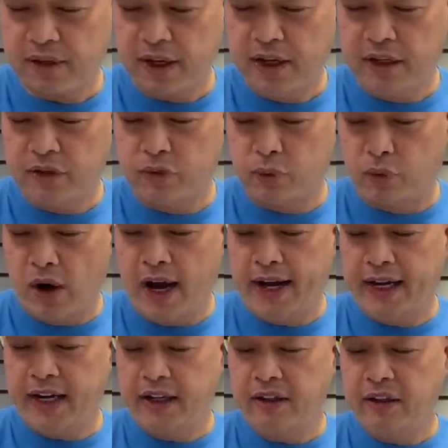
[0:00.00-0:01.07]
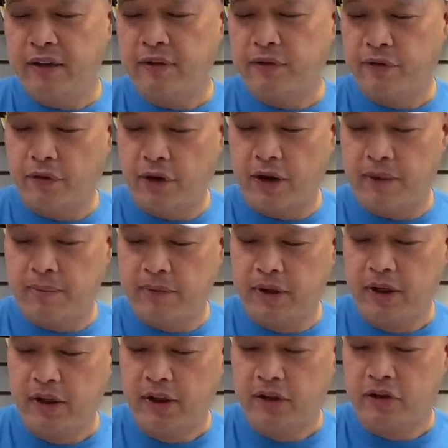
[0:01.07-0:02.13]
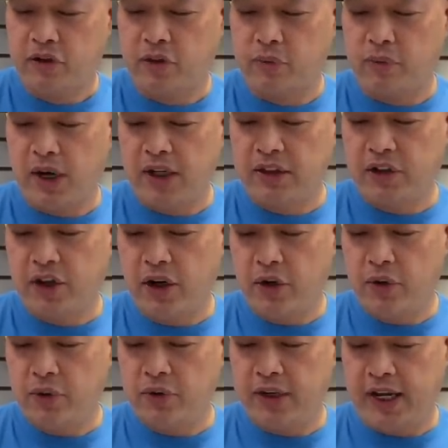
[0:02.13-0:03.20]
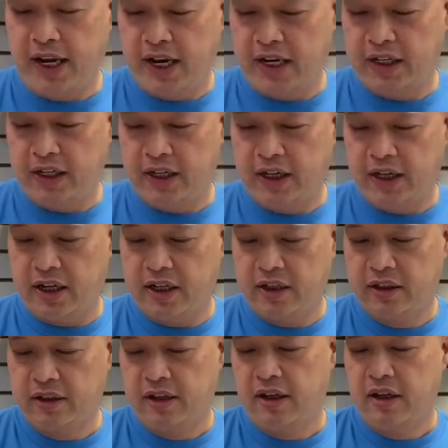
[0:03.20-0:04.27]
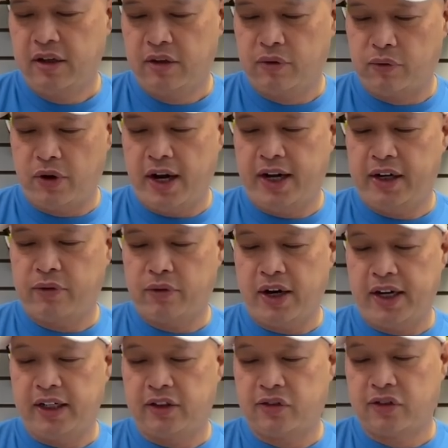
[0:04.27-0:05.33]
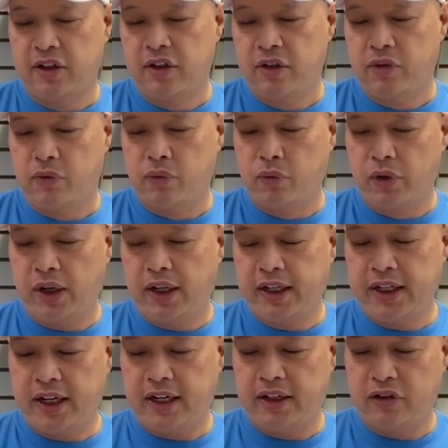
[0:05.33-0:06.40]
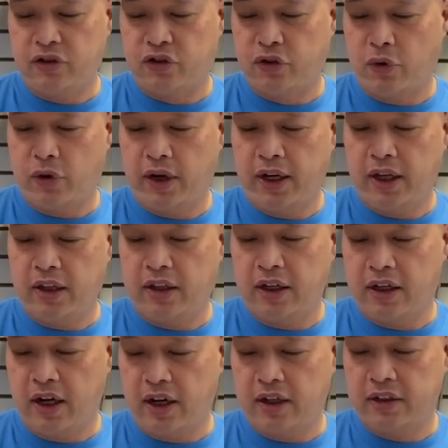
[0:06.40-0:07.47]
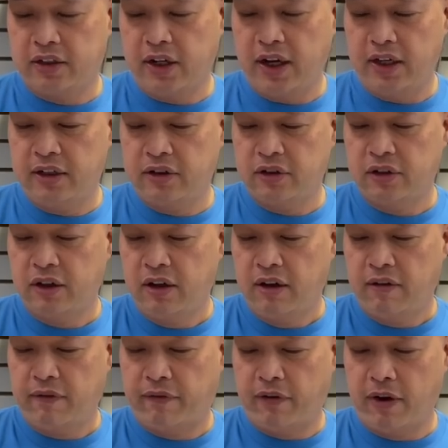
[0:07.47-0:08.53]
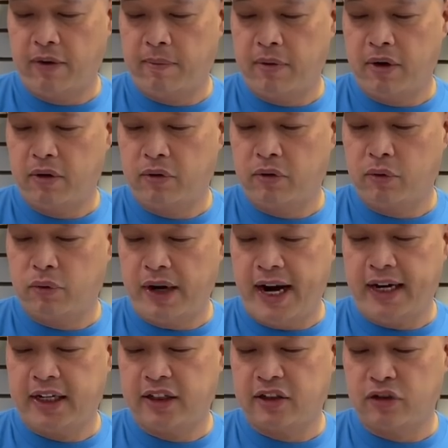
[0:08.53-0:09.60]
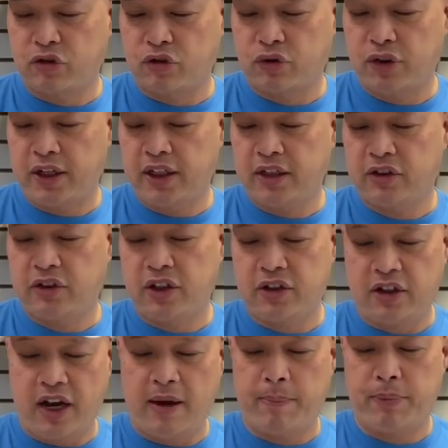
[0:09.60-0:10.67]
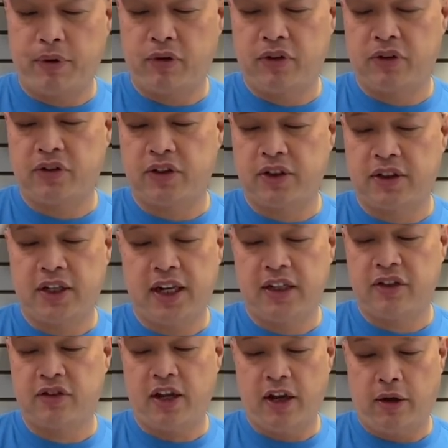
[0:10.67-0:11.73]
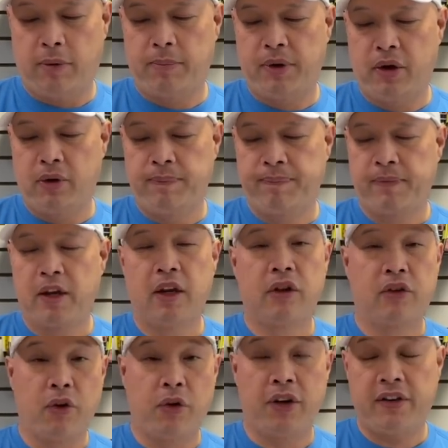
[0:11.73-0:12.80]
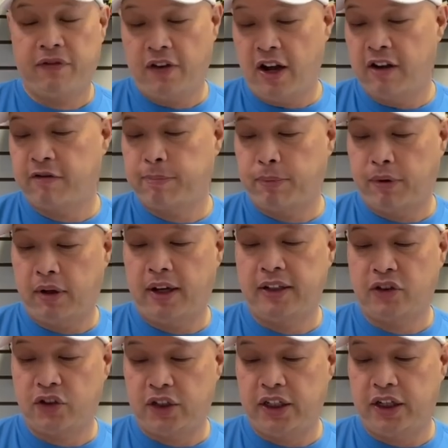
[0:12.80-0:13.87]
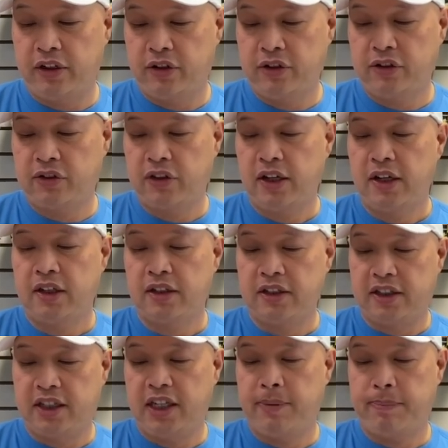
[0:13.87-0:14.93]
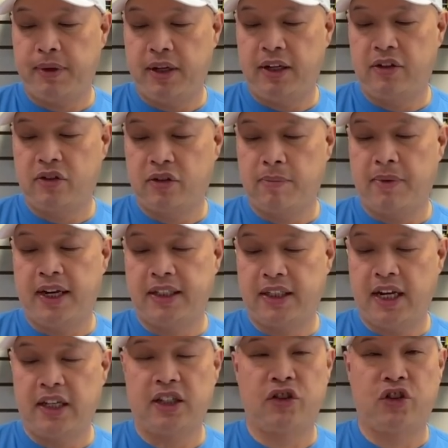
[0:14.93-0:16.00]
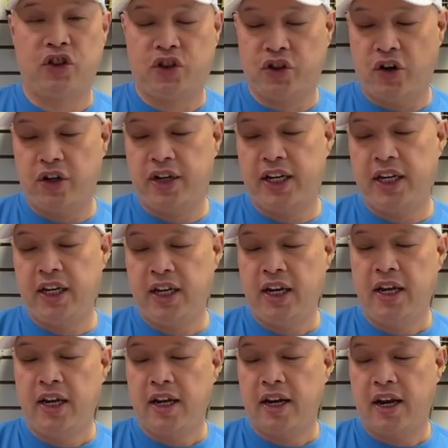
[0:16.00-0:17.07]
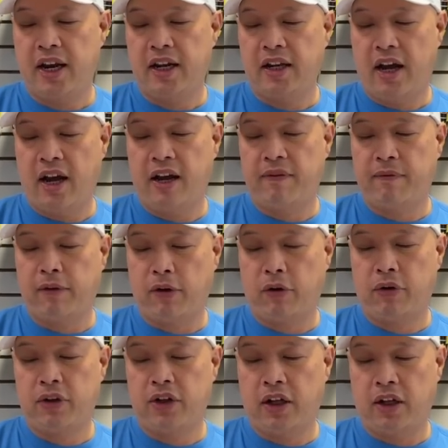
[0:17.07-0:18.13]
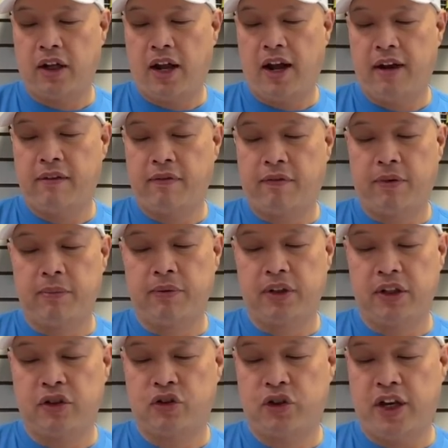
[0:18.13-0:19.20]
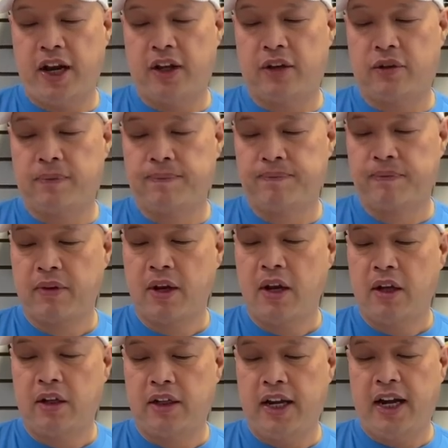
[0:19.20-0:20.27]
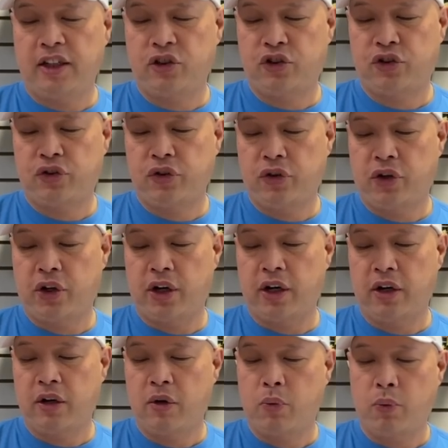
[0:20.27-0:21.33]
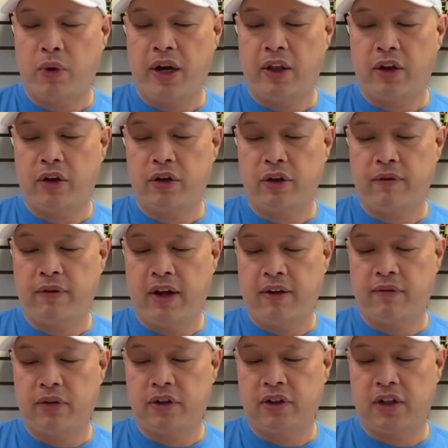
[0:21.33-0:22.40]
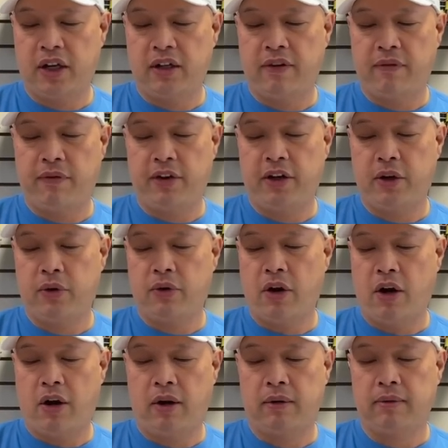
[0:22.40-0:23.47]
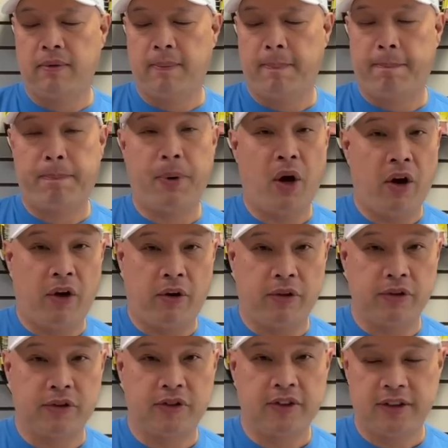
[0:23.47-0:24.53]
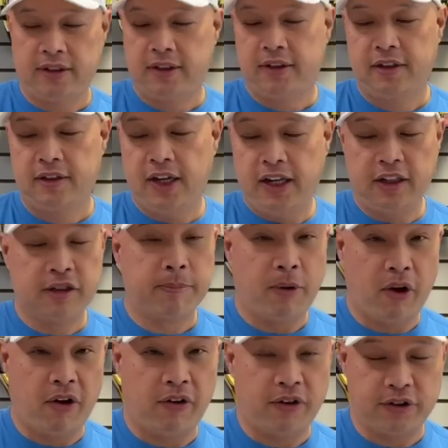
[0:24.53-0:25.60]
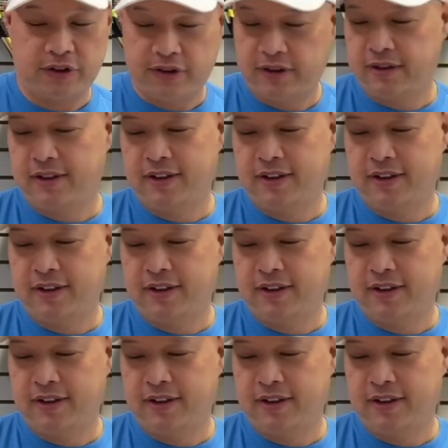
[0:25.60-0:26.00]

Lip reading: is Ryan from Toronto, Canada. Ryan writes, really enjoy the content from rackets and strings to dampeners and tennis elbow. 35 plus years deep into my tennis journey, and I've learned a lot from this channel. Not sure whether you've ever done a video on balls, tennis balls.